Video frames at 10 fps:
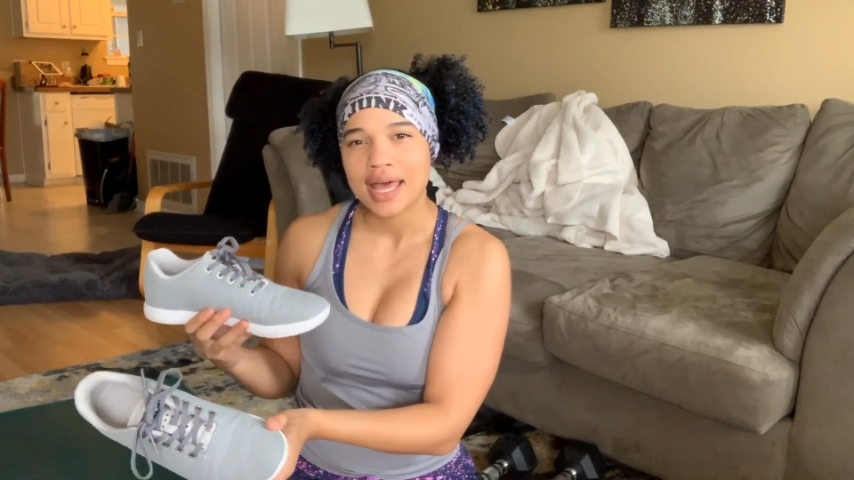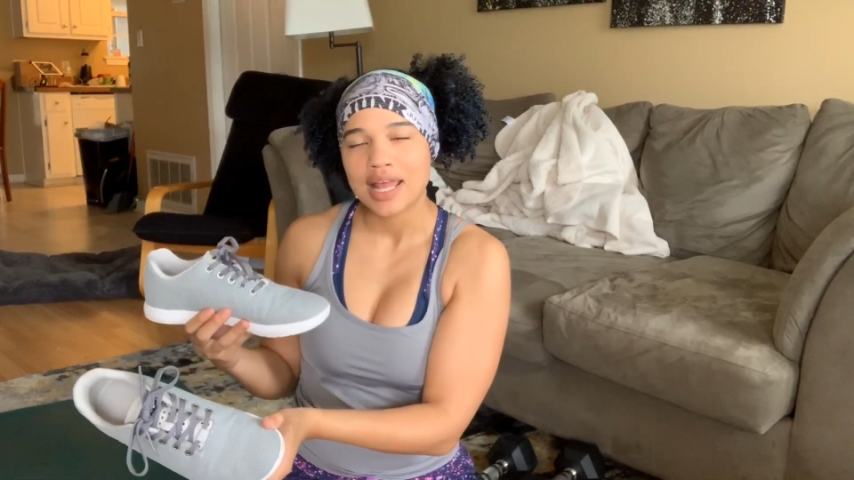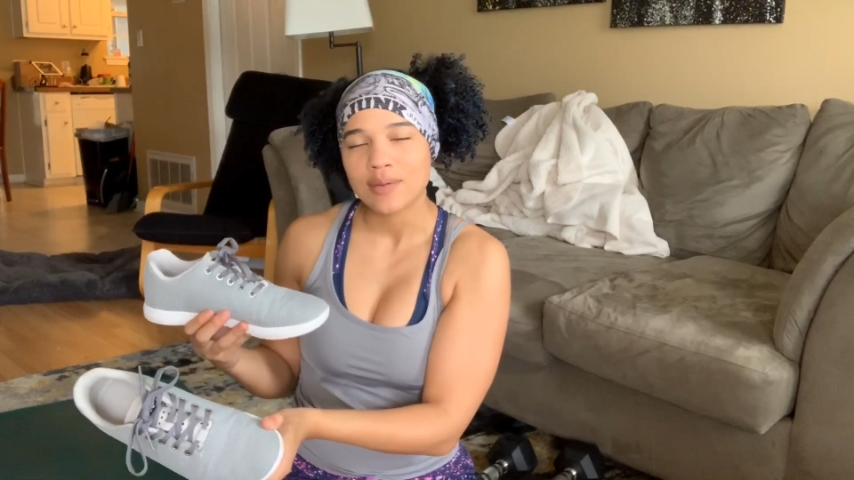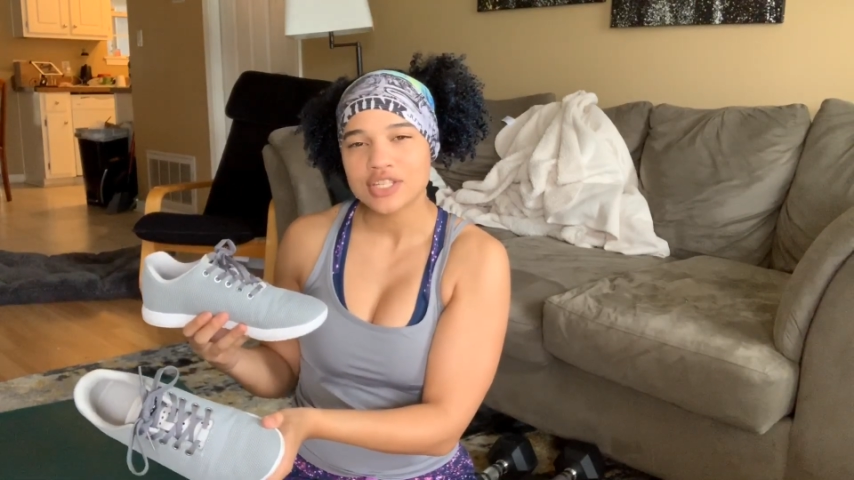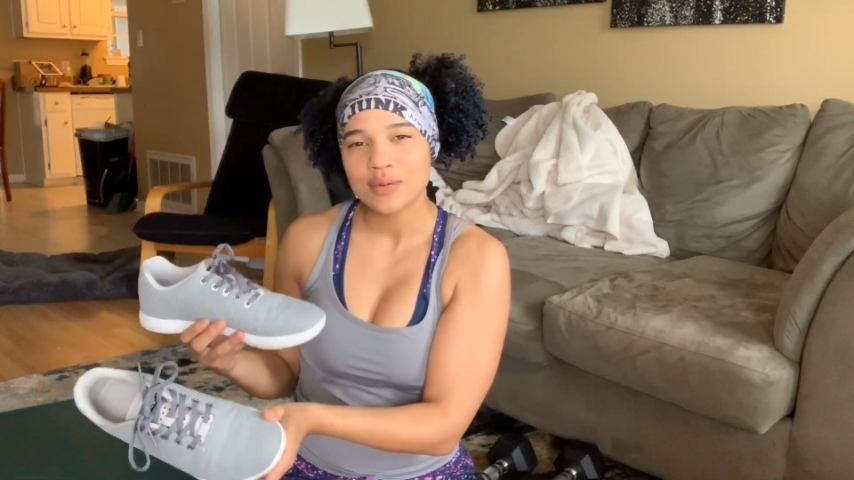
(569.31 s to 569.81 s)

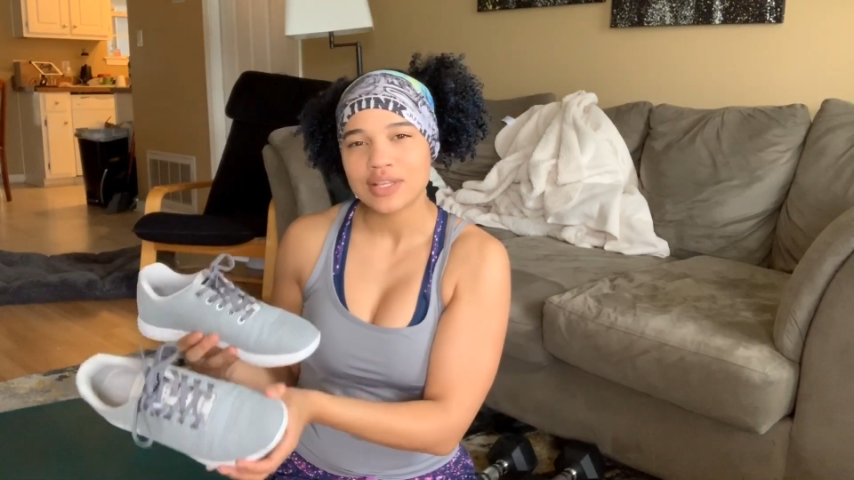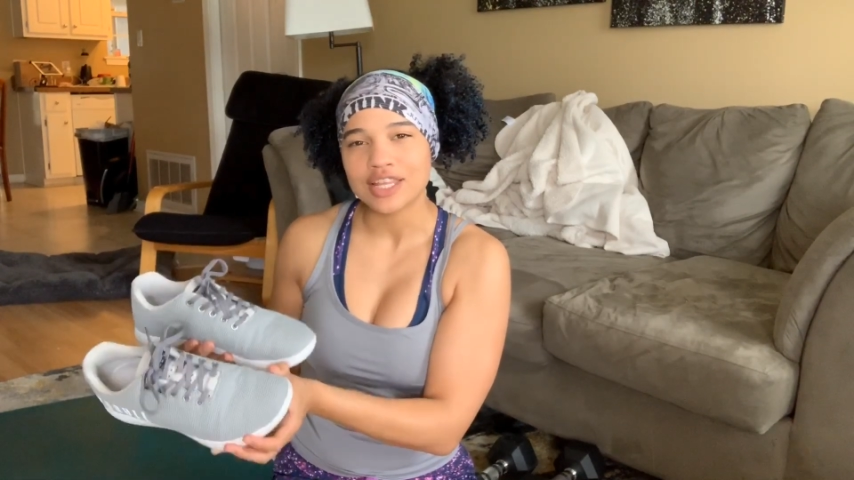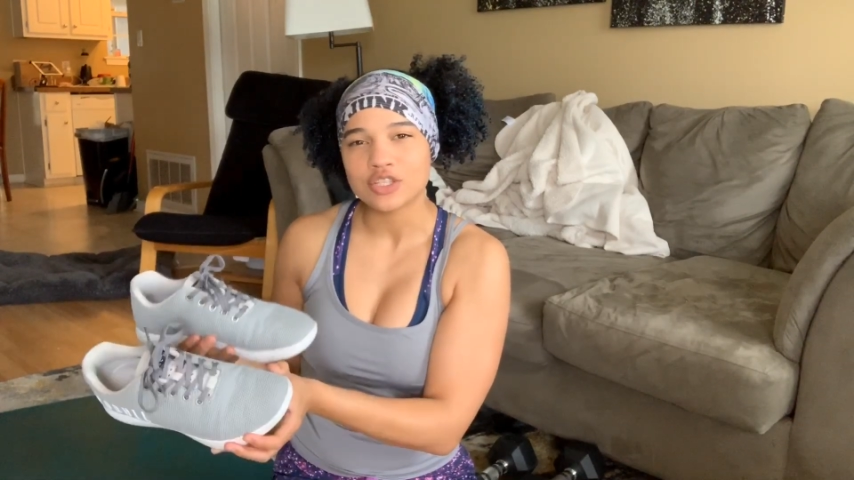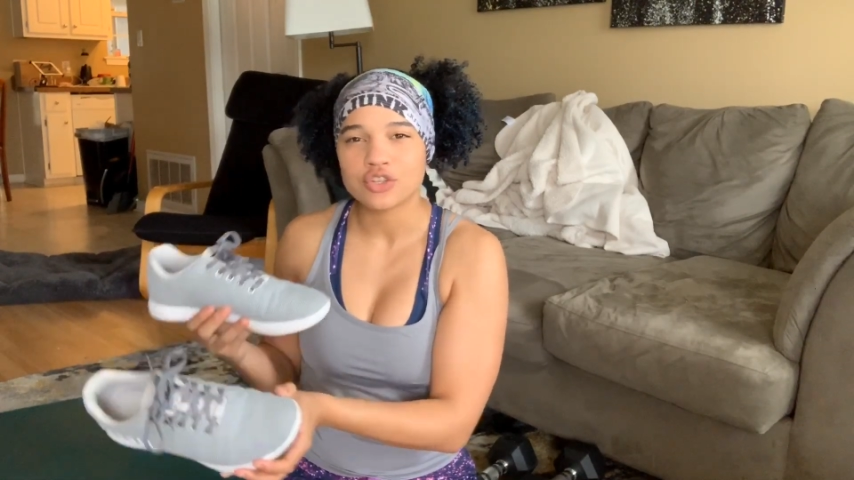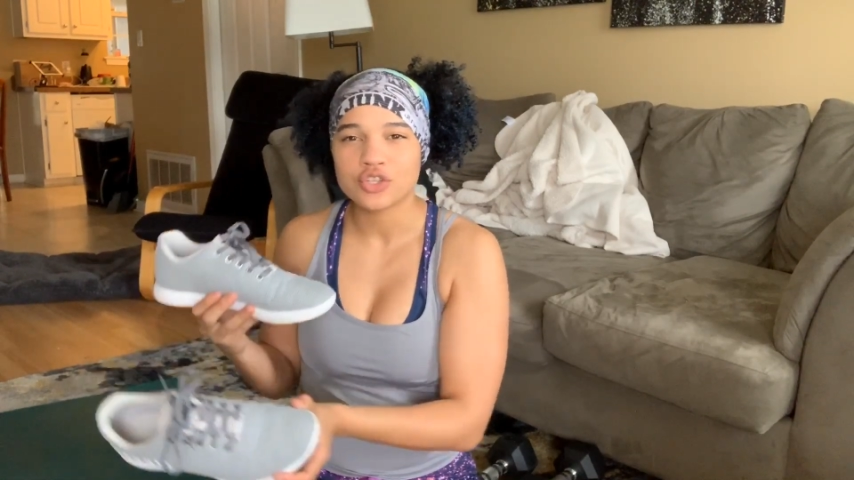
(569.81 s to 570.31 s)
and I wish they would
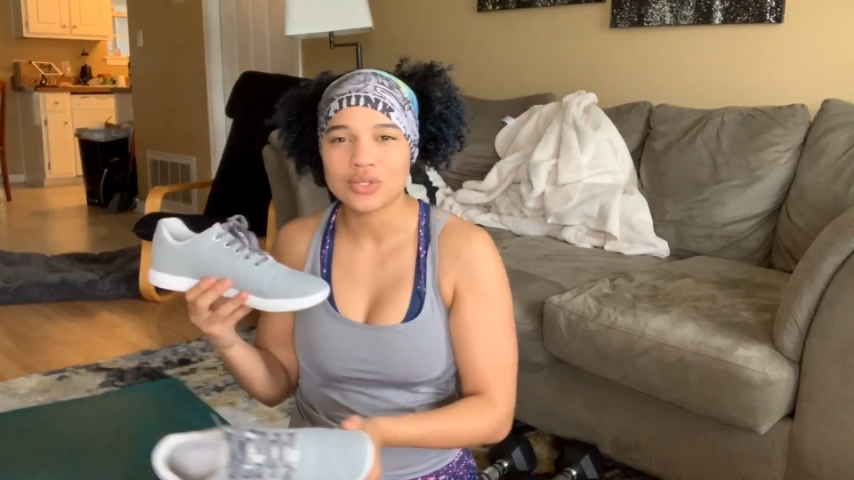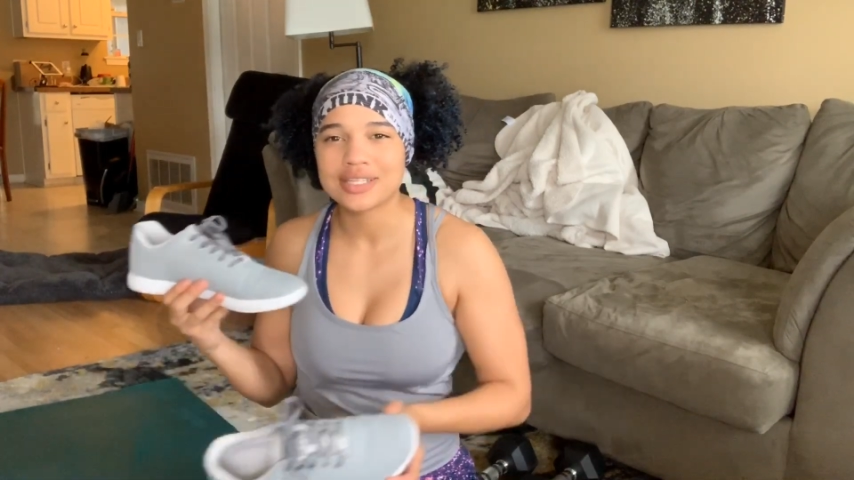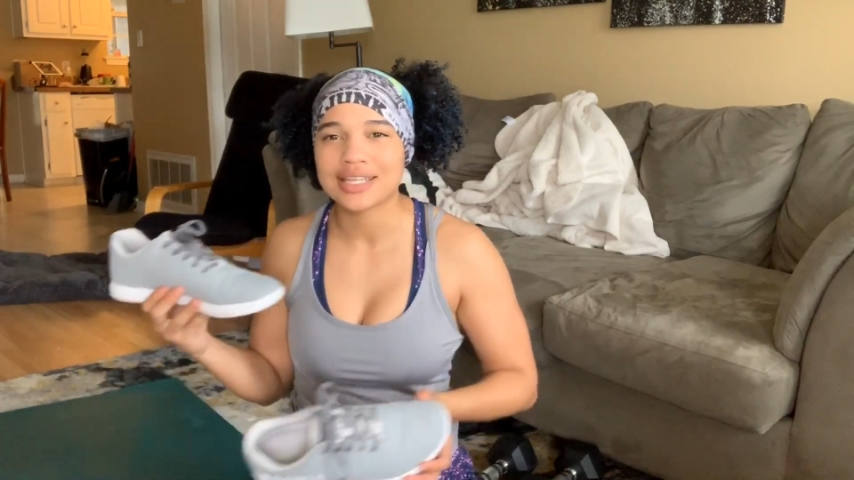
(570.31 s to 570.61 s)
let you choose